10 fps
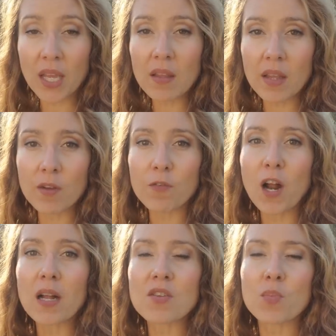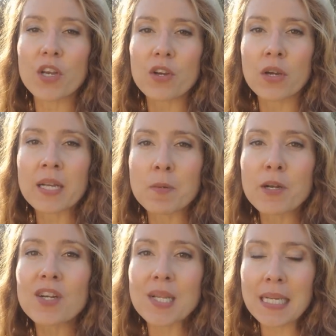killing frosts, where you're
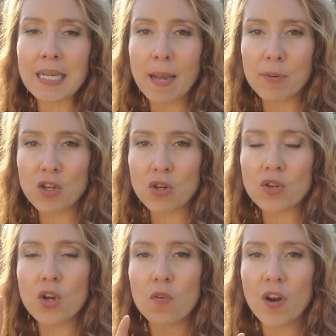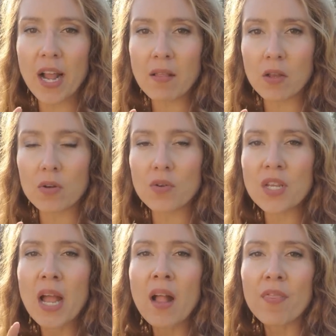experiencing temperatures, overnight
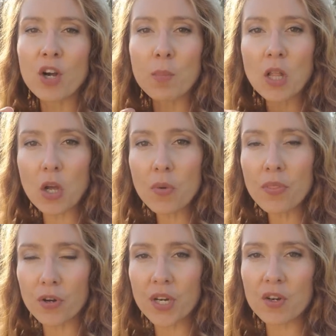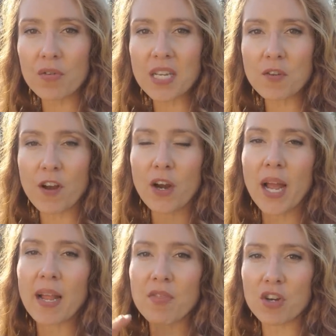lows that are below thirty degrees
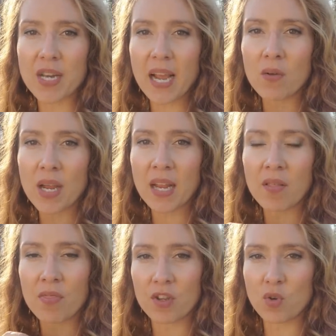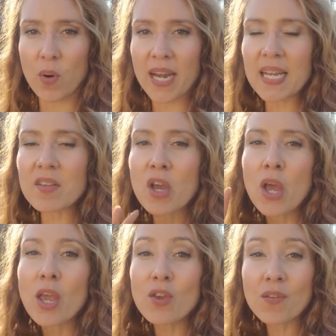Fahrenheit, they're down in the twenties,
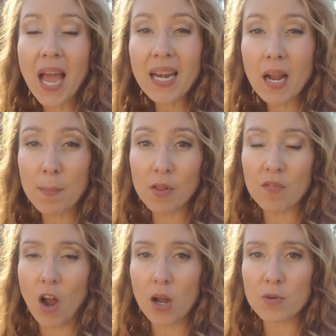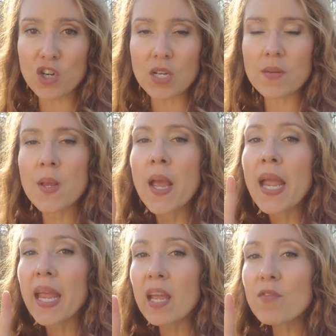you've got a couple of options.
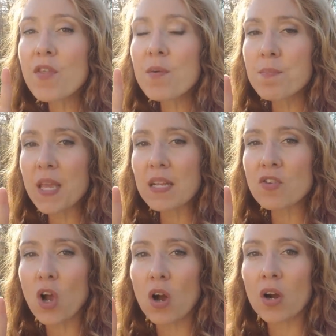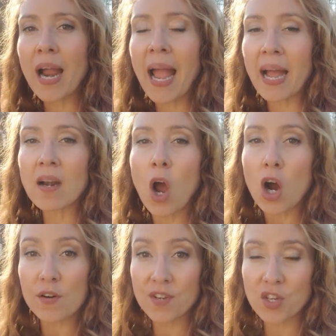If the beets are at
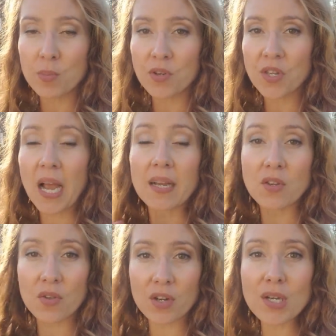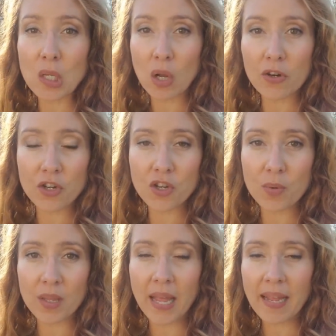harvestable size, so they're as large as
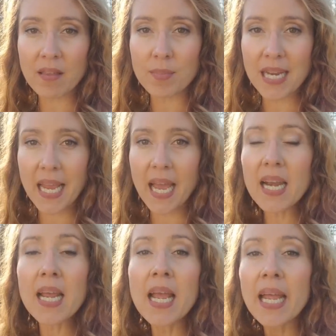you would like them to get,